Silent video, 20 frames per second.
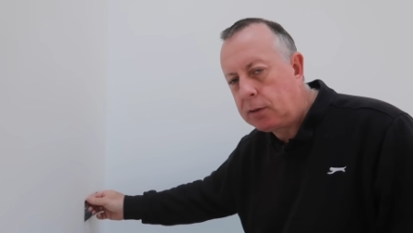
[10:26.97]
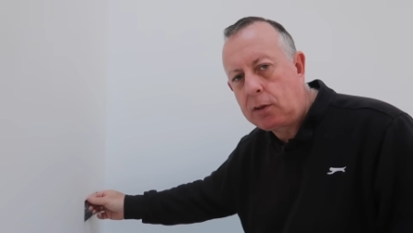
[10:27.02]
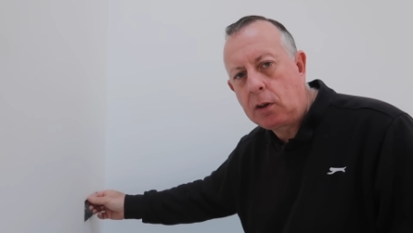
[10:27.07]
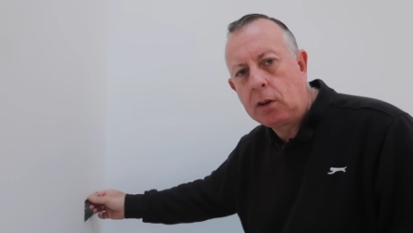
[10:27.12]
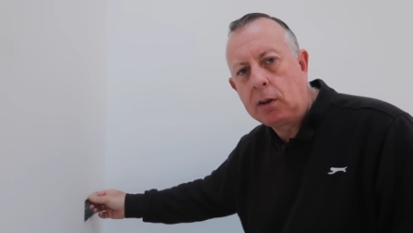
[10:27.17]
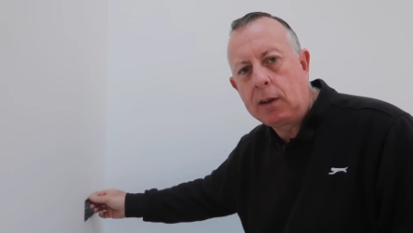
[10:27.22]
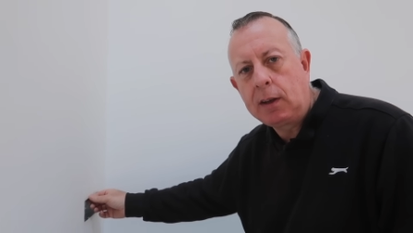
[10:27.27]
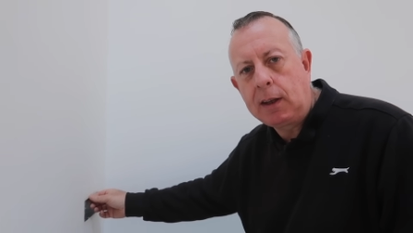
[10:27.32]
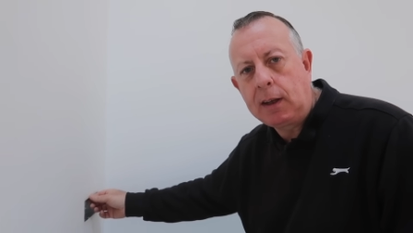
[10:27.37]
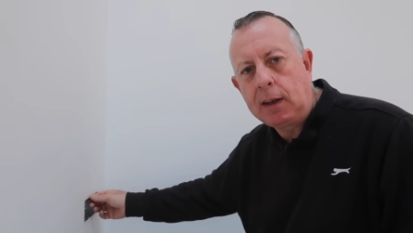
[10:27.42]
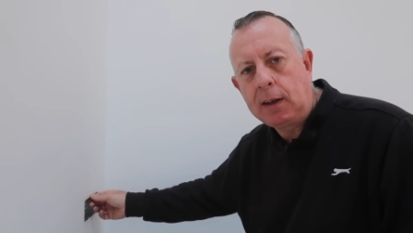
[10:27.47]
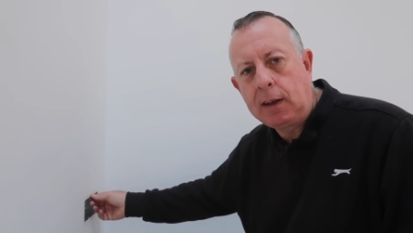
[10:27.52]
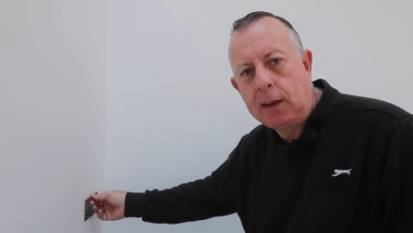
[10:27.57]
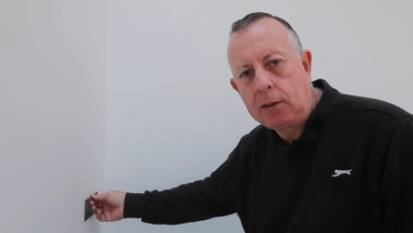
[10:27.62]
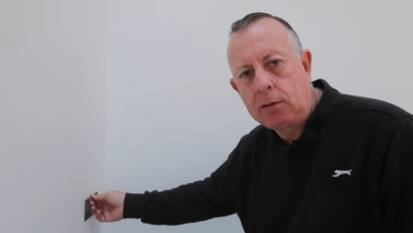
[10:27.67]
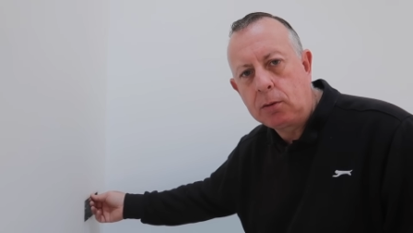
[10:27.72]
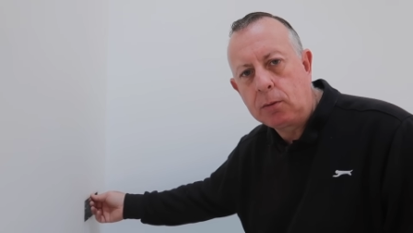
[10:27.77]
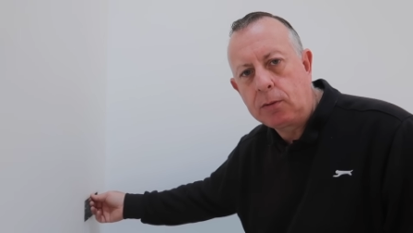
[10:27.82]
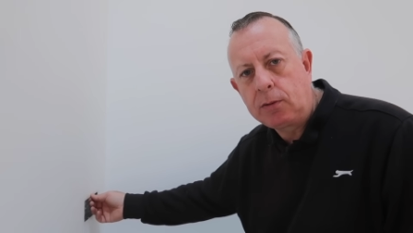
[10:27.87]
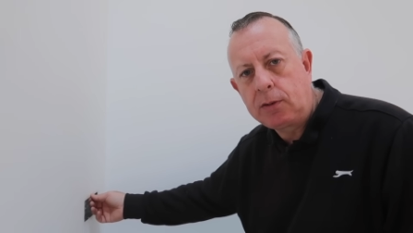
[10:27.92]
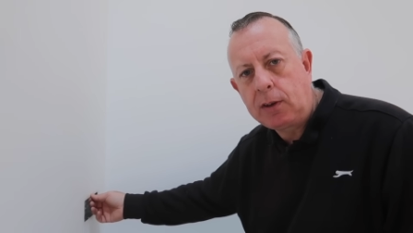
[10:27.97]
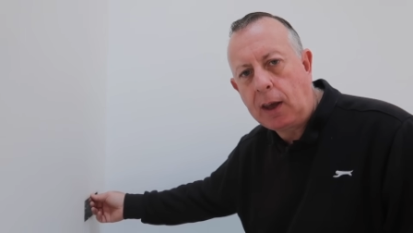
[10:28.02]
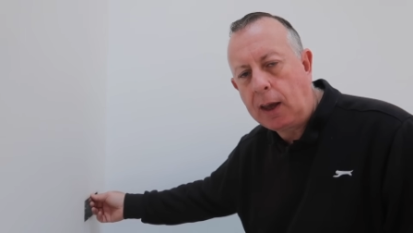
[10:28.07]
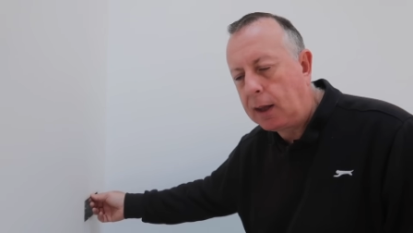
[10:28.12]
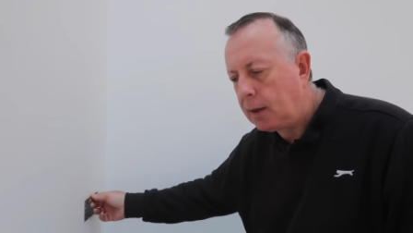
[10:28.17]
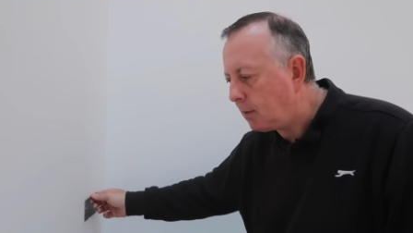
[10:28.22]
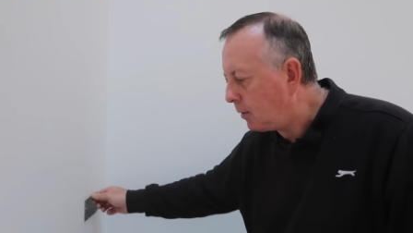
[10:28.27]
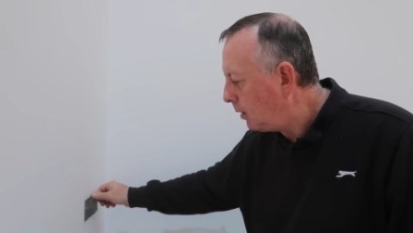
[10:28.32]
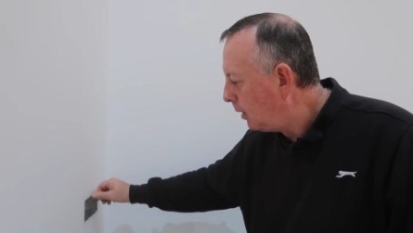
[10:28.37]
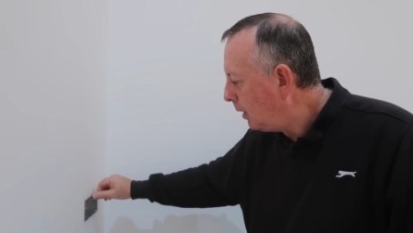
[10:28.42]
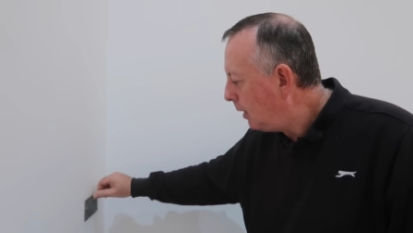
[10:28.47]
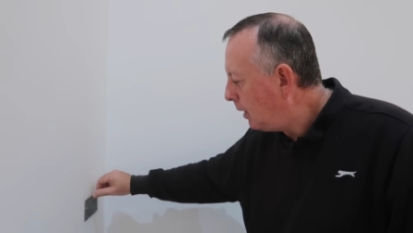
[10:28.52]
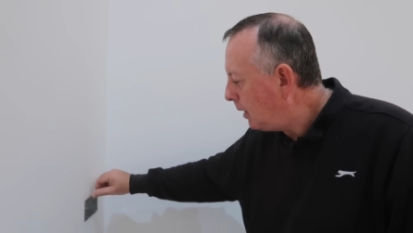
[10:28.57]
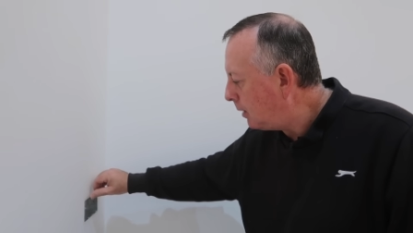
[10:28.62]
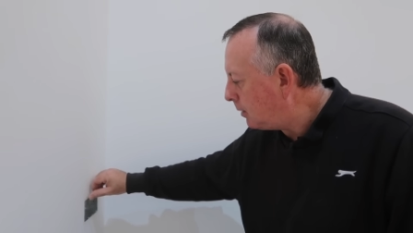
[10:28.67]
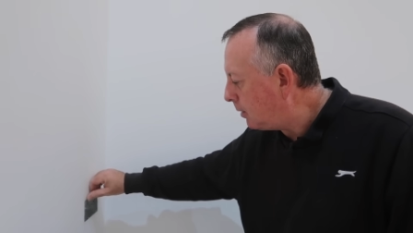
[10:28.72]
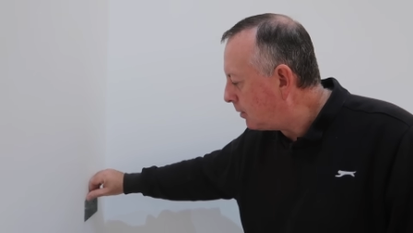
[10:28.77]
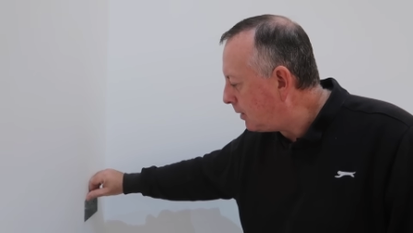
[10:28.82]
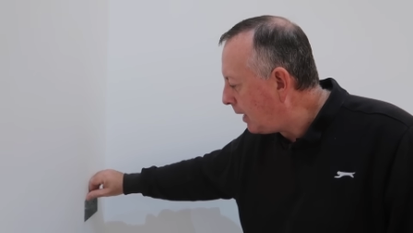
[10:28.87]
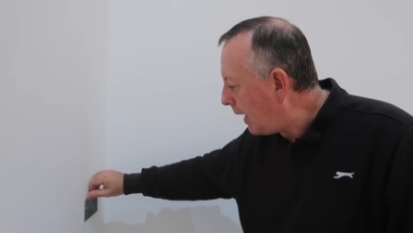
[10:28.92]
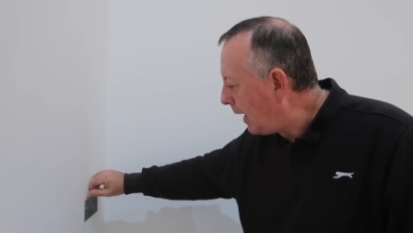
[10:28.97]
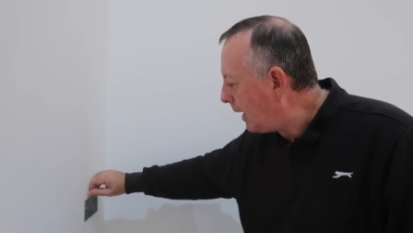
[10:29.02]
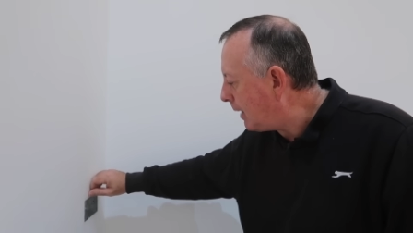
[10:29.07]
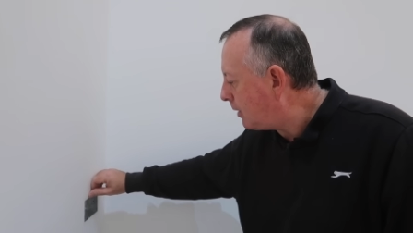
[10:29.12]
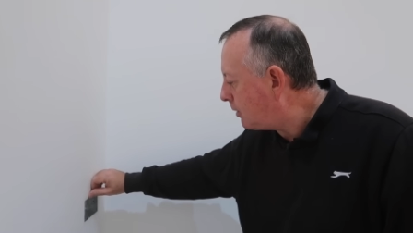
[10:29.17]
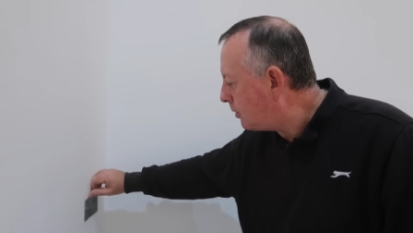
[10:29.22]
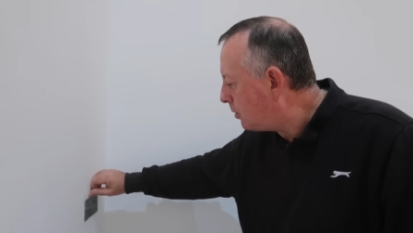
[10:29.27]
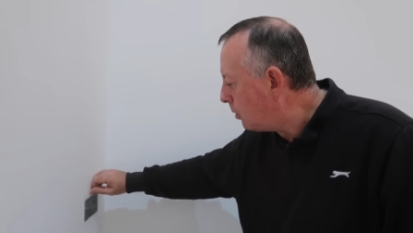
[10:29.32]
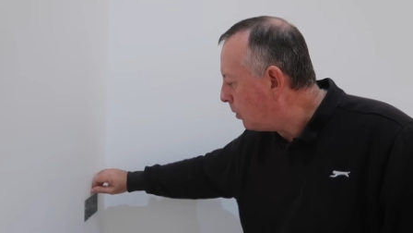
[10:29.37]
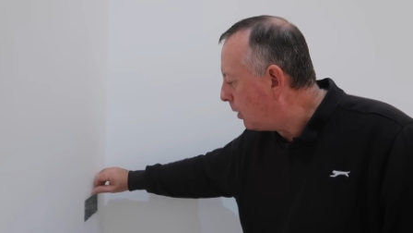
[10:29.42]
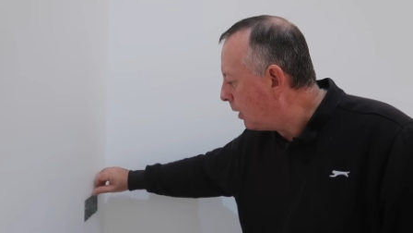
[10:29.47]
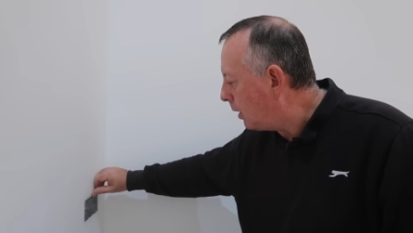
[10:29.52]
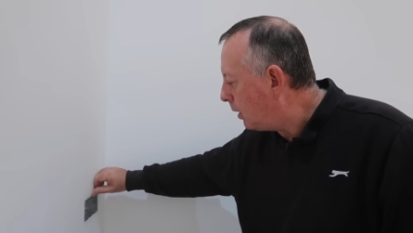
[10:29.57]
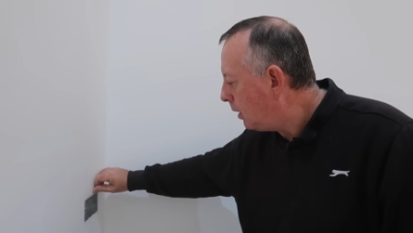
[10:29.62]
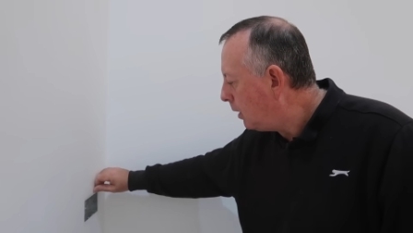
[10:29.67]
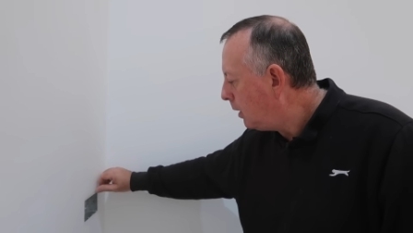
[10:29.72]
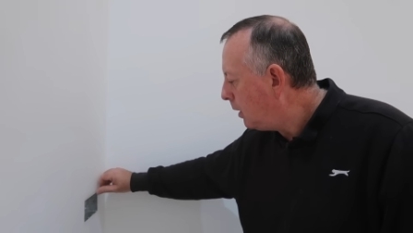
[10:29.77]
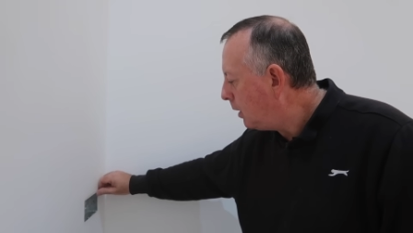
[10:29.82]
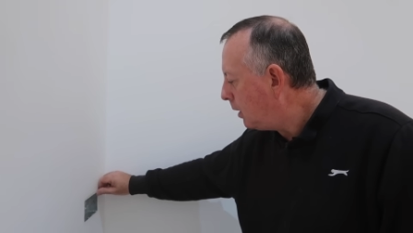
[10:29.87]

it's got the initial set and just add to it